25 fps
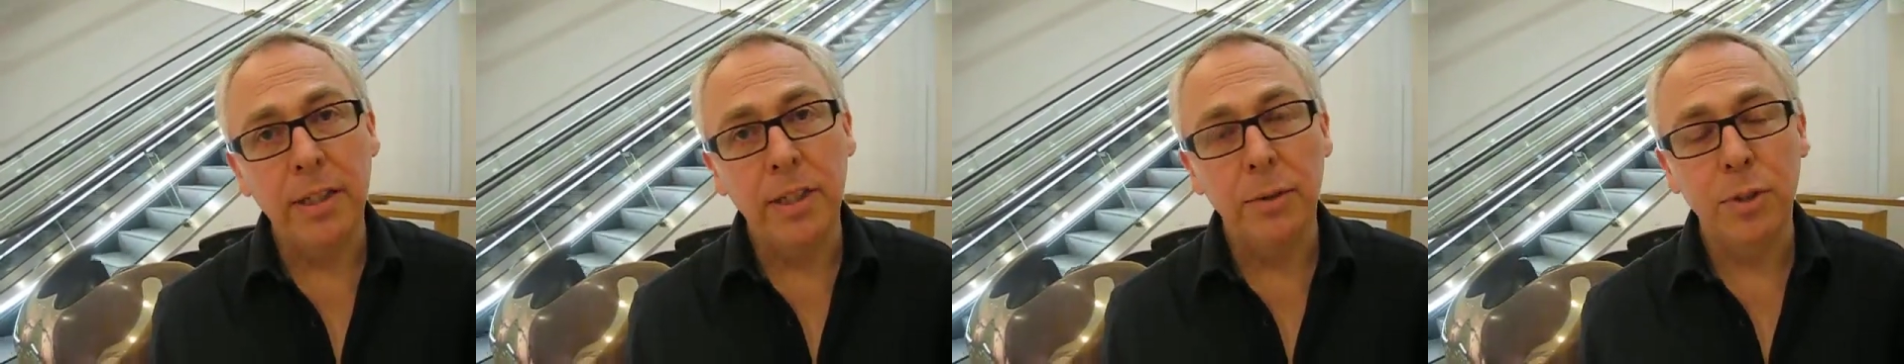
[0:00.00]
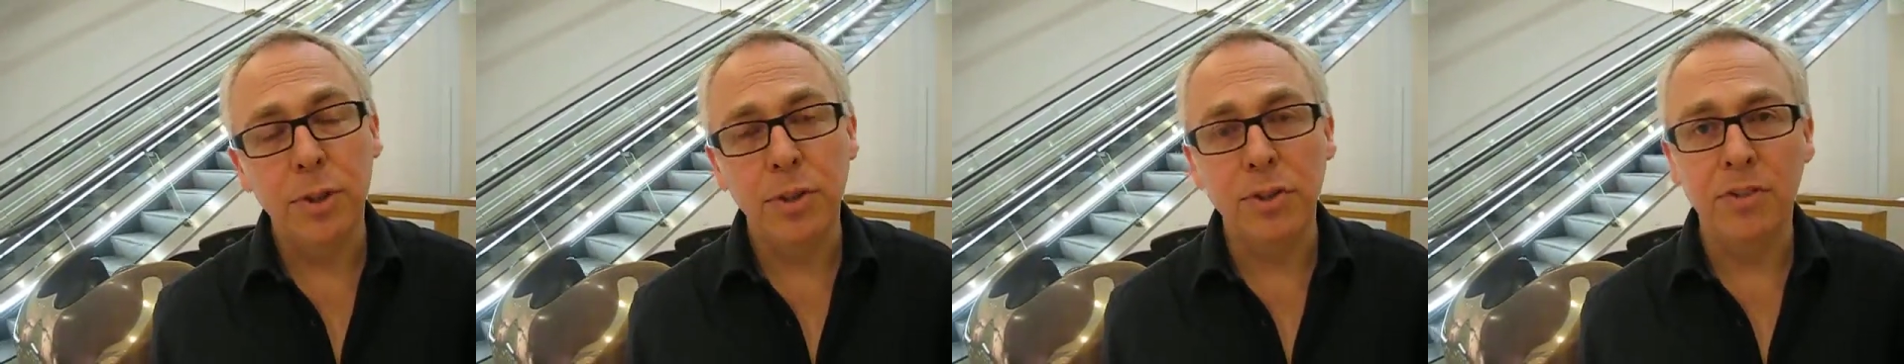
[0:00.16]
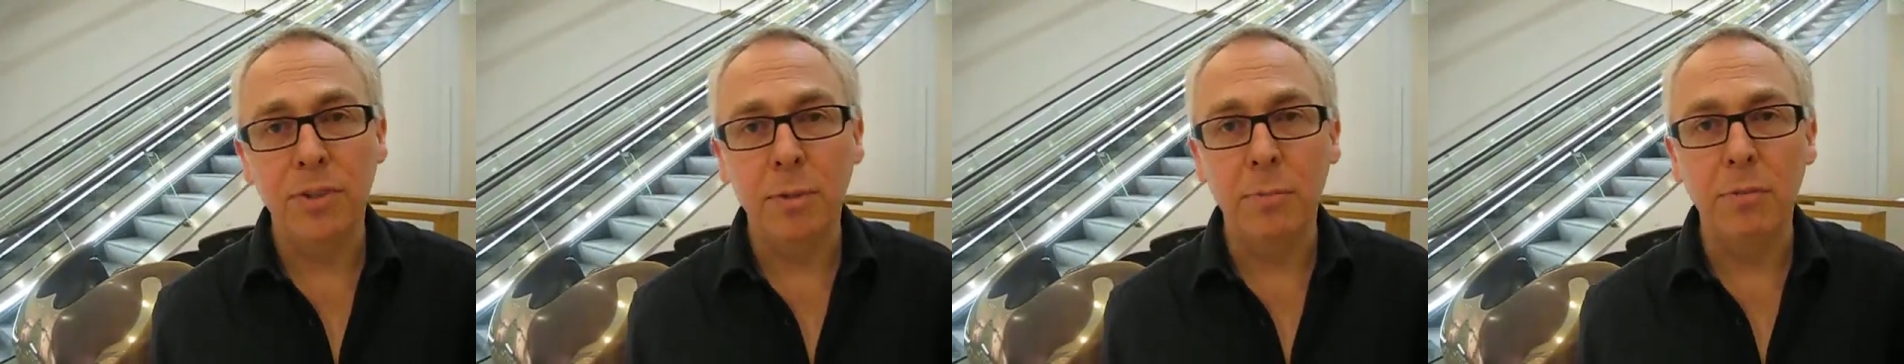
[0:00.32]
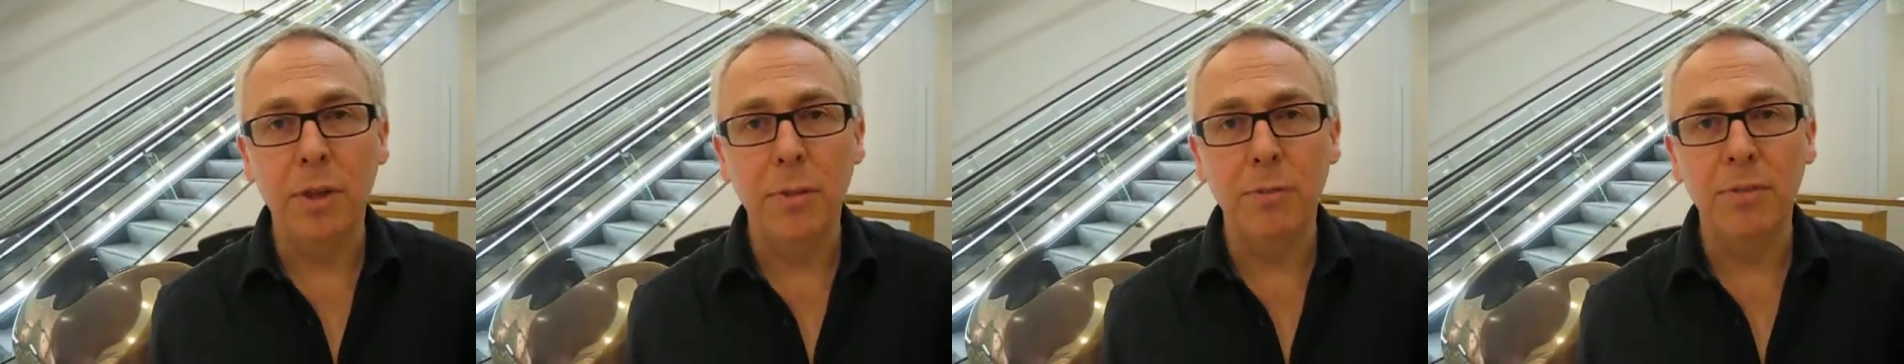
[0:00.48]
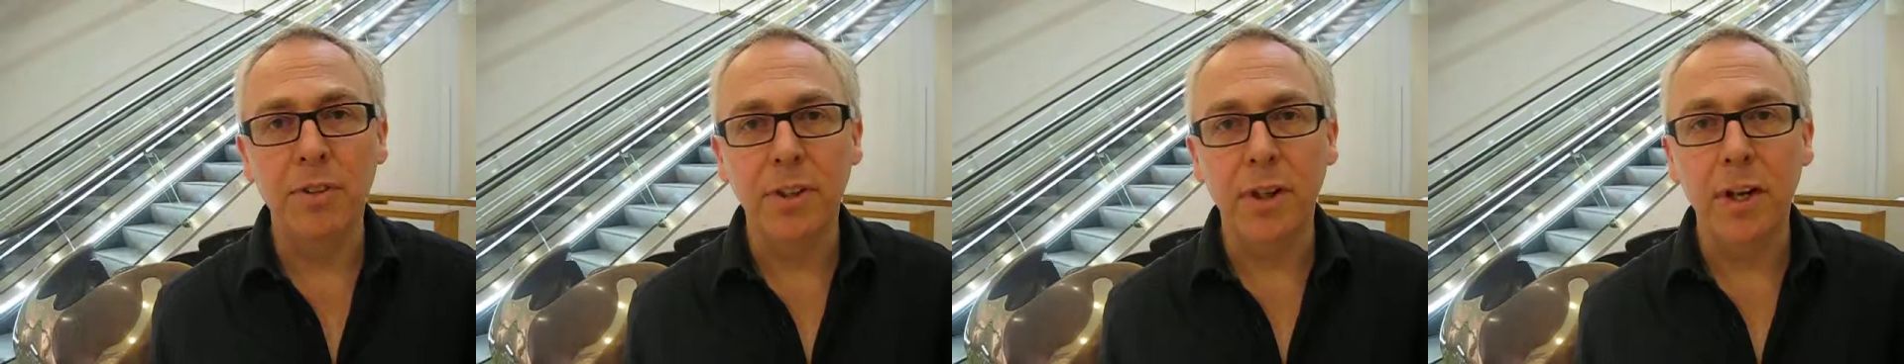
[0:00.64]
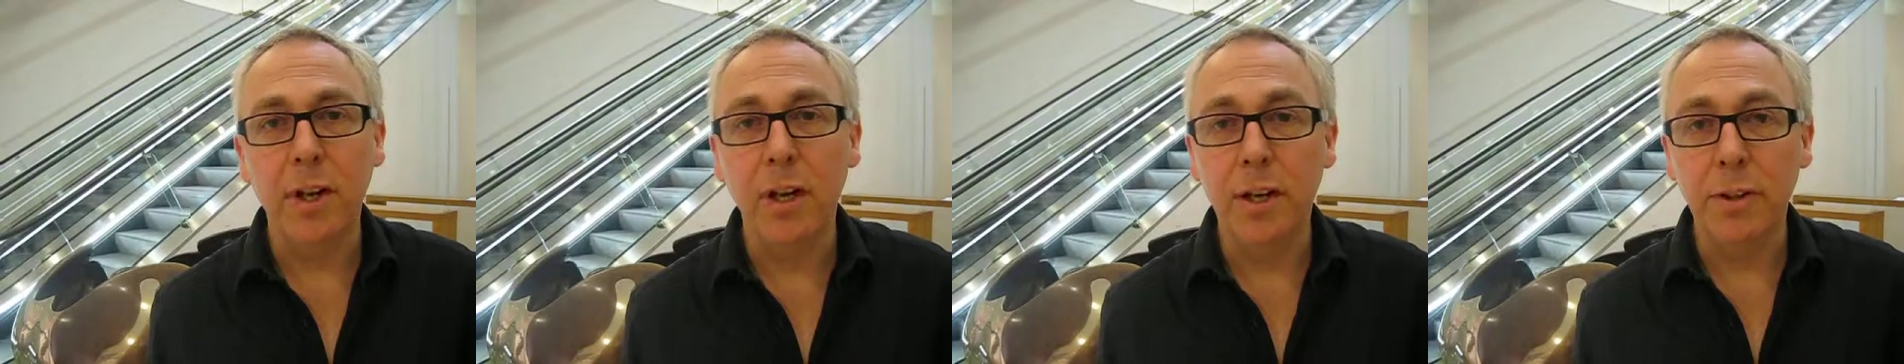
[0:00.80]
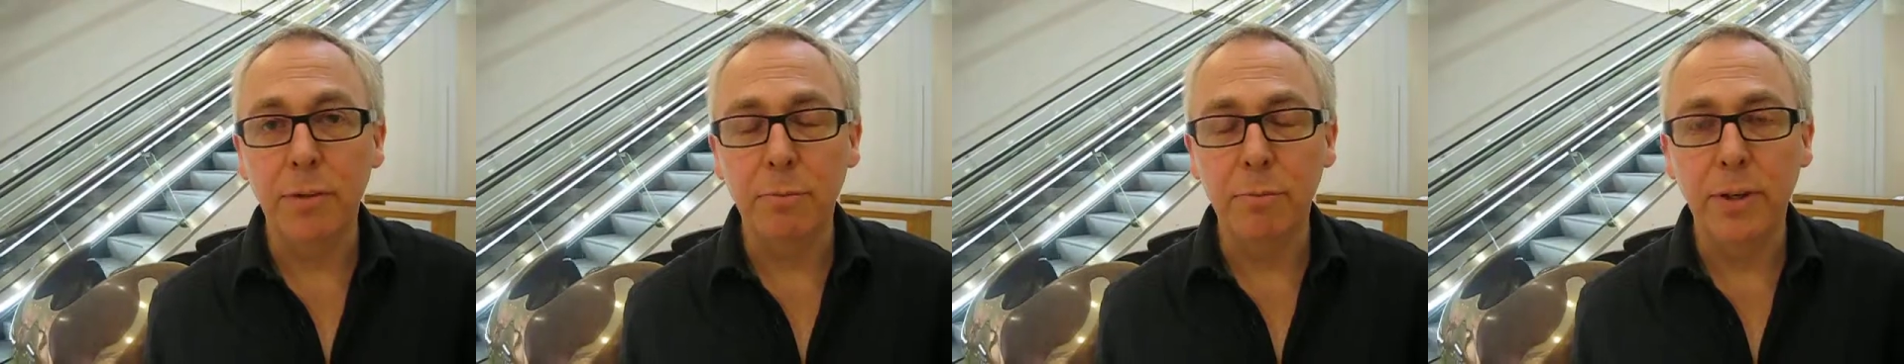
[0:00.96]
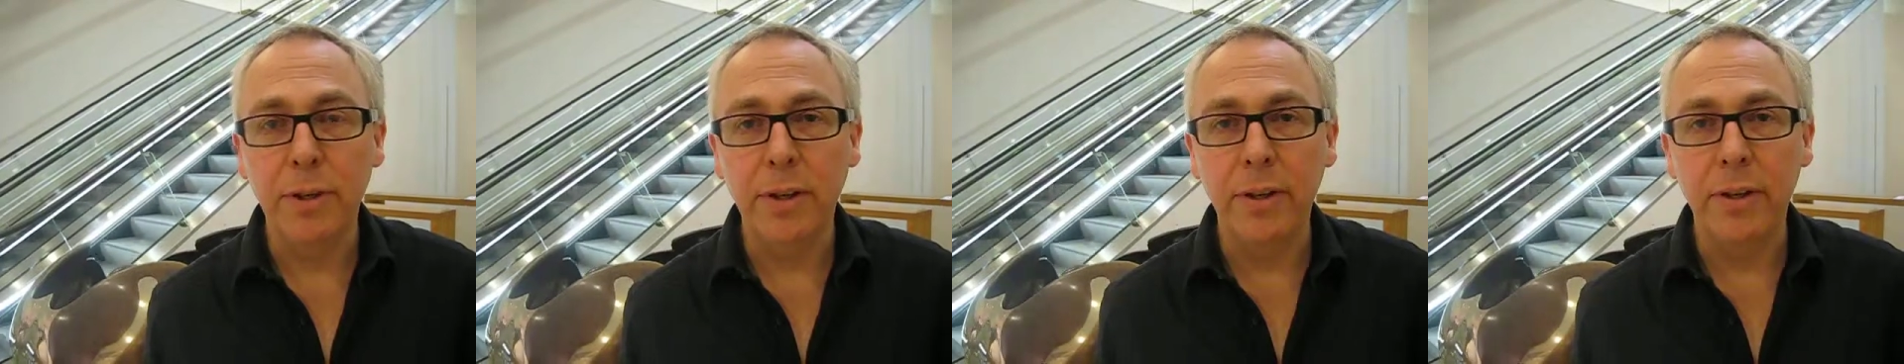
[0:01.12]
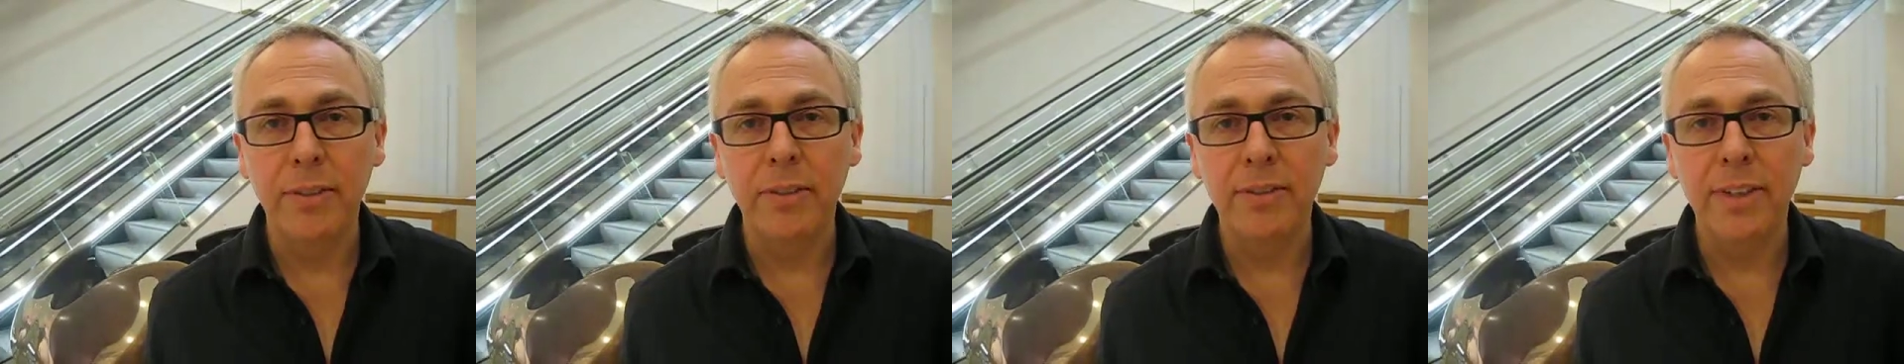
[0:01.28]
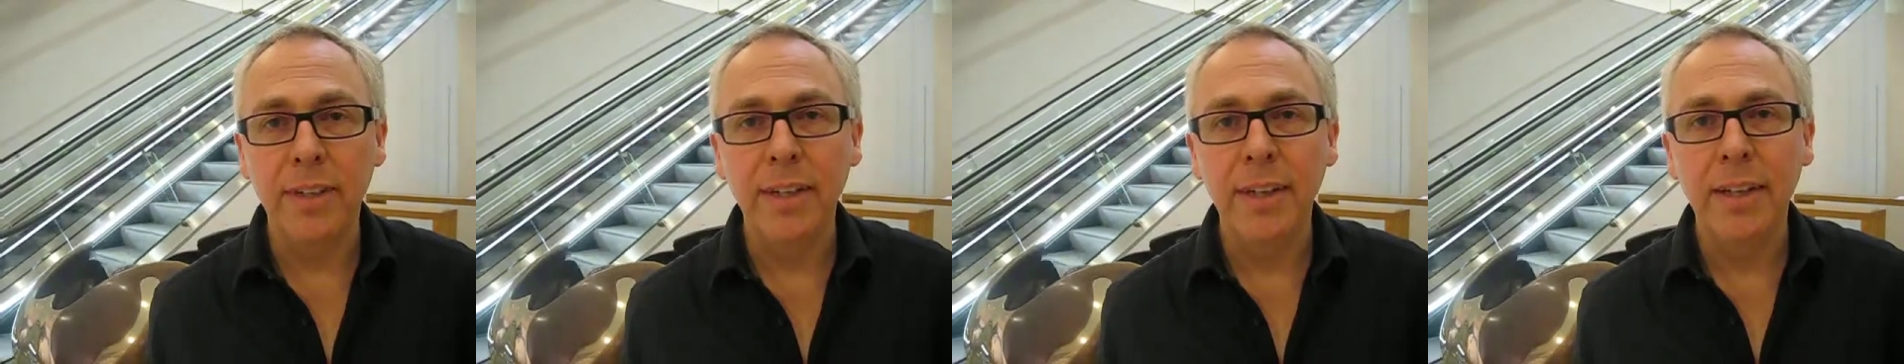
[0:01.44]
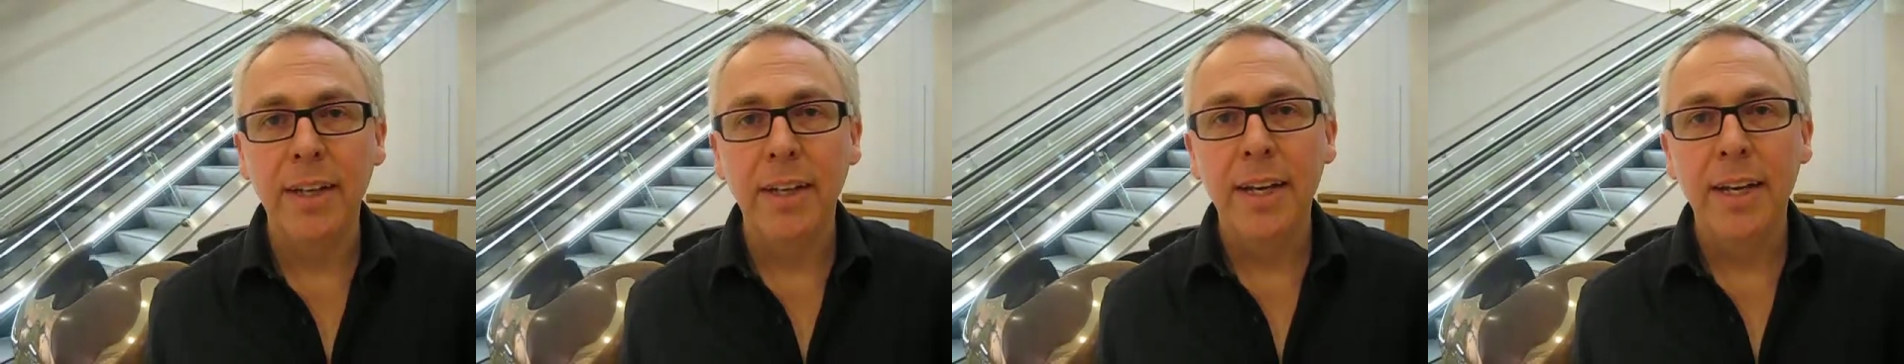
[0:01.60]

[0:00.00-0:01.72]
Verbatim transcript: which is sometimes a garden party,